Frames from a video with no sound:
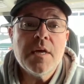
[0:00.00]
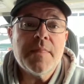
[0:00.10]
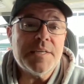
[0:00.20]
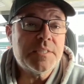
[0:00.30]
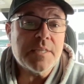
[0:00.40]

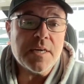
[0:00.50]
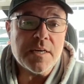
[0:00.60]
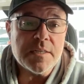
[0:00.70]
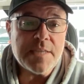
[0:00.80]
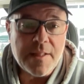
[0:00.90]
That's
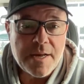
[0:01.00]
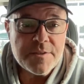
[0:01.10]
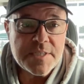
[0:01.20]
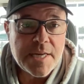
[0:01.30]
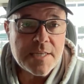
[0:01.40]

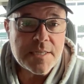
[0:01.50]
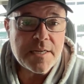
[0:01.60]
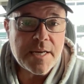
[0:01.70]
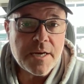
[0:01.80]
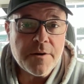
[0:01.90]
Dalhousie has that
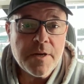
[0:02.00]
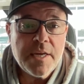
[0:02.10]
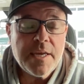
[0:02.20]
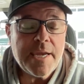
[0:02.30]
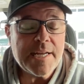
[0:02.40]
now,
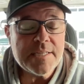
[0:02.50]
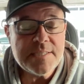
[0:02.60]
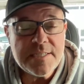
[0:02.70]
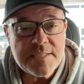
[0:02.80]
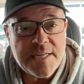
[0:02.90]

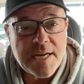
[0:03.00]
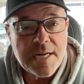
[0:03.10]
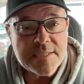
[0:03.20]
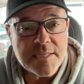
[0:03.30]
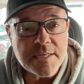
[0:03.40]
NSCC
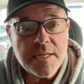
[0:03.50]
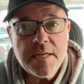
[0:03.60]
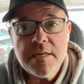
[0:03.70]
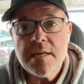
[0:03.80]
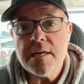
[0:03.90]
has it,
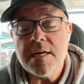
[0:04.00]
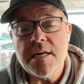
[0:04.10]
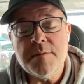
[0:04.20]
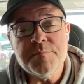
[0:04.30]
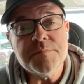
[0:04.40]

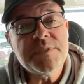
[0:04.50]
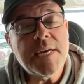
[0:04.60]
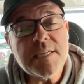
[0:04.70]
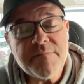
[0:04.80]
St.